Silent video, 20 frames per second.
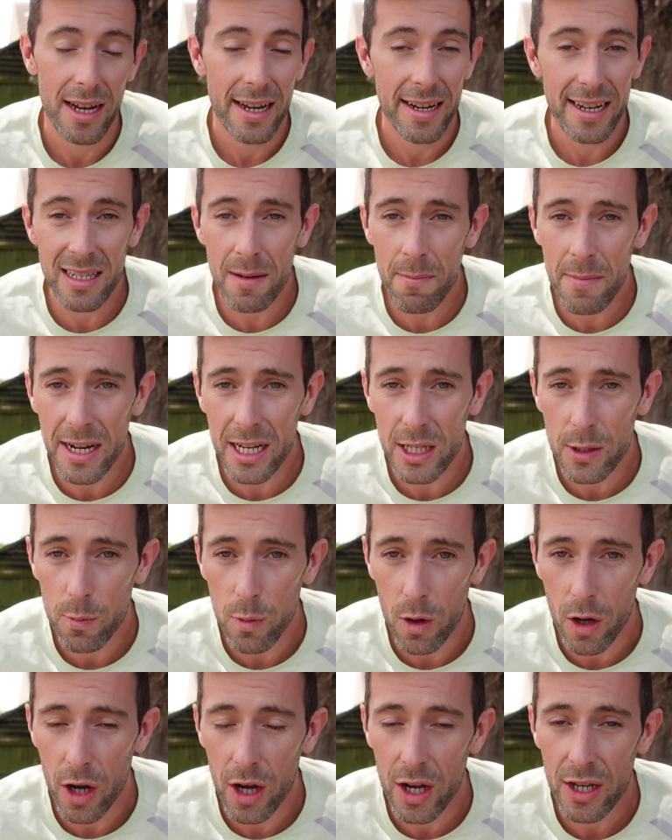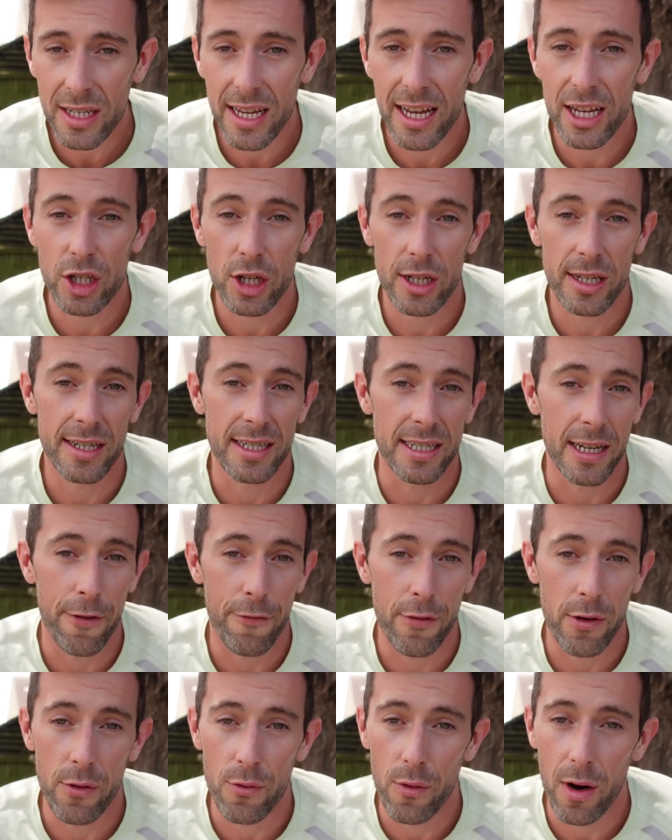Doesn't mean it's worse, it's just a
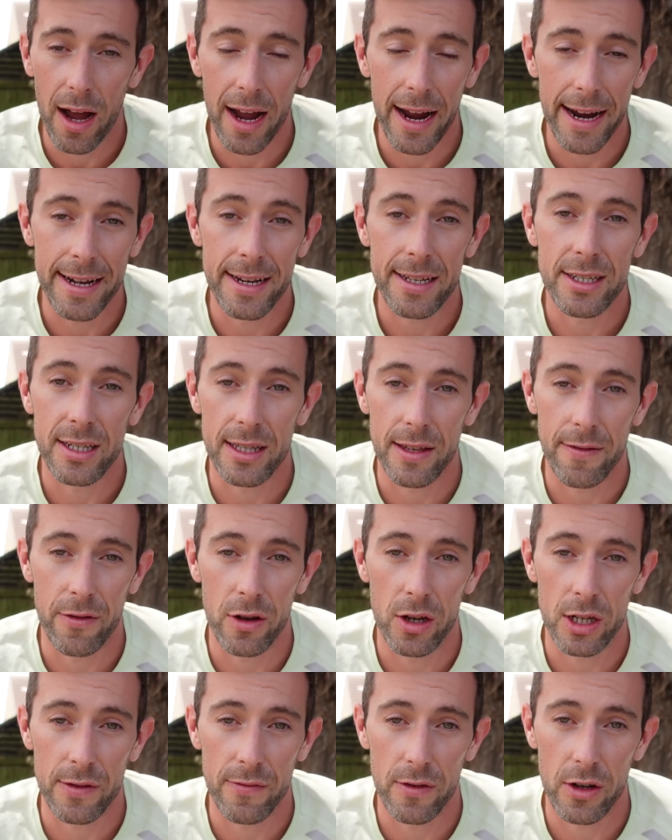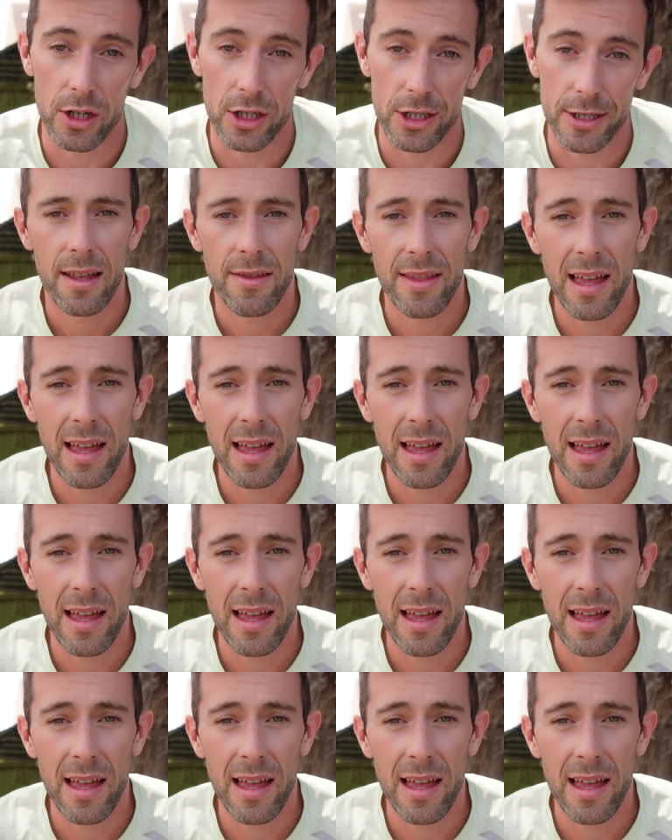different ride to the first version.